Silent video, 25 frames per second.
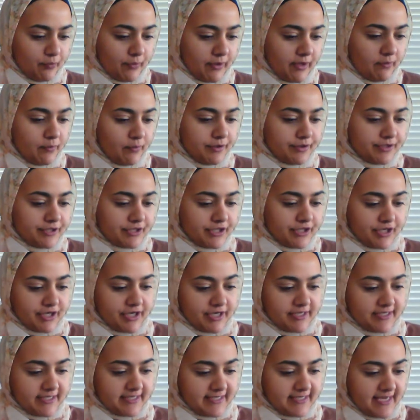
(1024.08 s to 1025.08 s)
will start
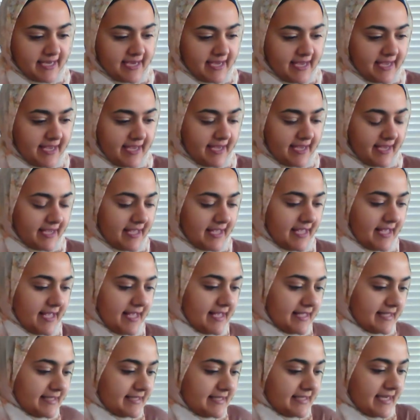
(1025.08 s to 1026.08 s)
saying
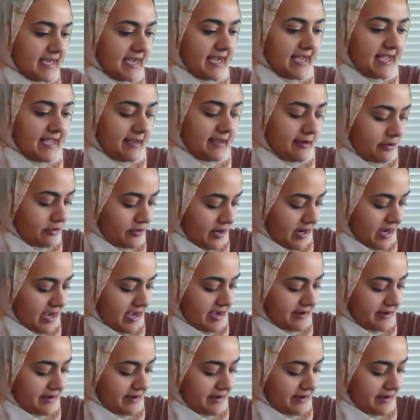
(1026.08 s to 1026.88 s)
Diagraph